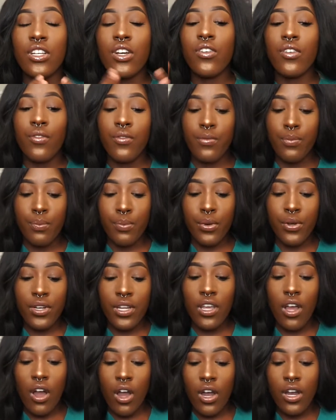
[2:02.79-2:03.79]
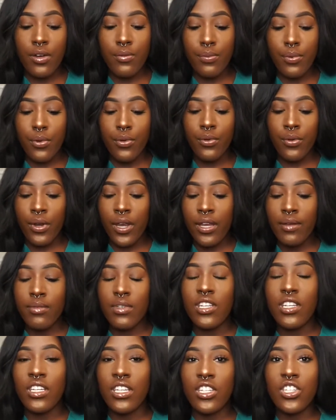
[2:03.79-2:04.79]
a pretty hard program
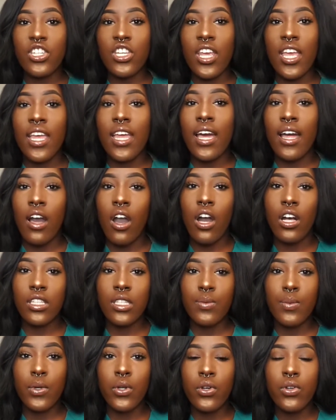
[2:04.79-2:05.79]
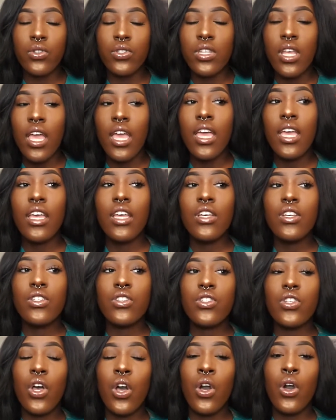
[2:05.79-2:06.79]
to initiate at hospitals.
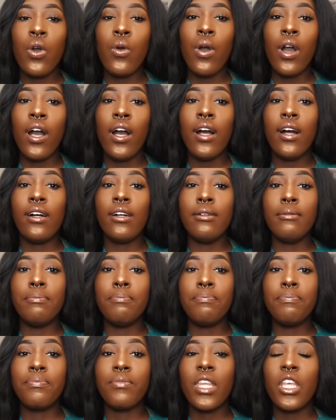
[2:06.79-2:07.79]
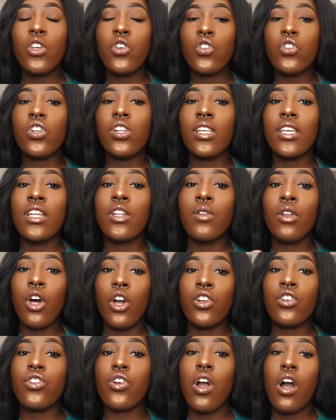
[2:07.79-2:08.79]
So usually
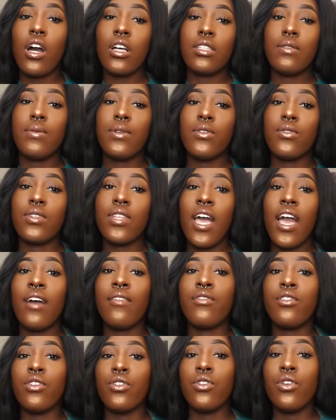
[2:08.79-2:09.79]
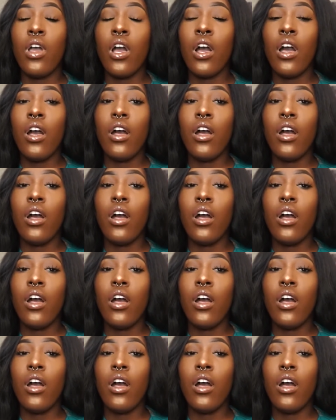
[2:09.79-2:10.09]
larger hospitals have RN